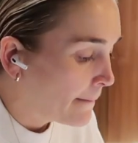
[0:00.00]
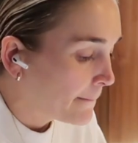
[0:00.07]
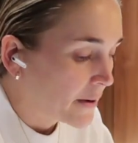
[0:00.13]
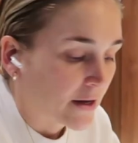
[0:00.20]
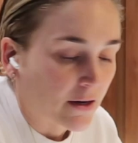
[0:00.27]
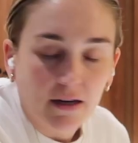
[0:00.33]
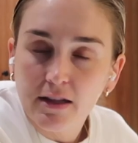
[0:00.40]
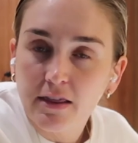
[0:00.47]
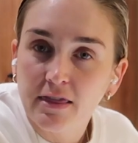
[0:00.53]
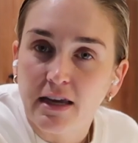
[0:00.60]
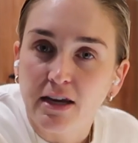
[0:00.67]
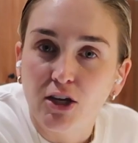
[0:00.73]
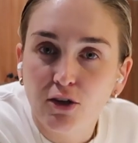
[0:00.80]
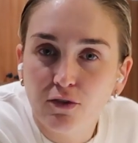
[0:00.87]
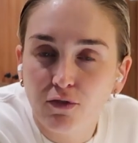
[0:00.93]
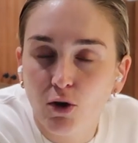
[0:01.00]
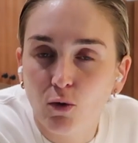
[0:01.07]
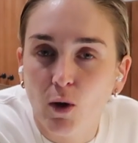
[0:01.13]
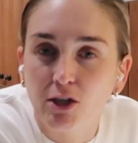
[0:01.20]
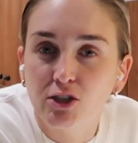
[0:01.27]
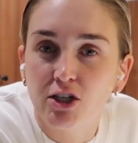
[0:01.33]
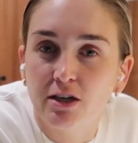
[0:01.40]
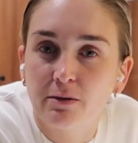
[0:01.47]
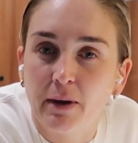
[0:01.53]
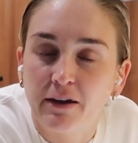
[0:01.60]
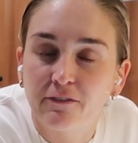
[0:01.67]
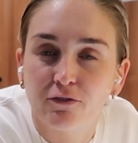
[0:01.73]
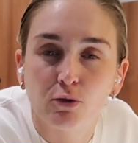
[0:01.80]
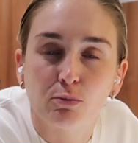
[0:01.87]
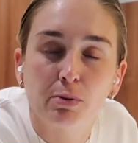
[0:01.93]
But thank you for watching my
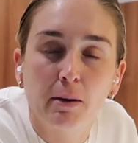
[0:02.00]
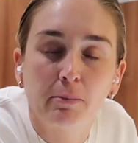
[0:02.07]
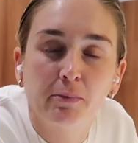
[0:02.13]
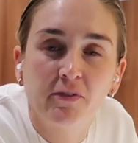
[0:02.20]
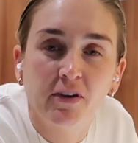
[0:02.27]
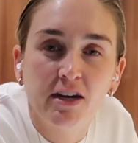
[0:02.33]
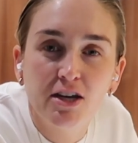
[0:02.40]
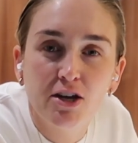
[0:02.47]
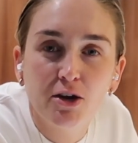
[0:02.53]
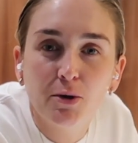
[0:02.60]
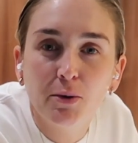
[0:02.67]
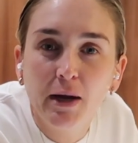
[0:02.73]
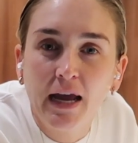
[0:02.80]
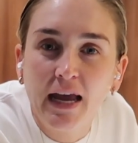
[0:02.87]
food prep video,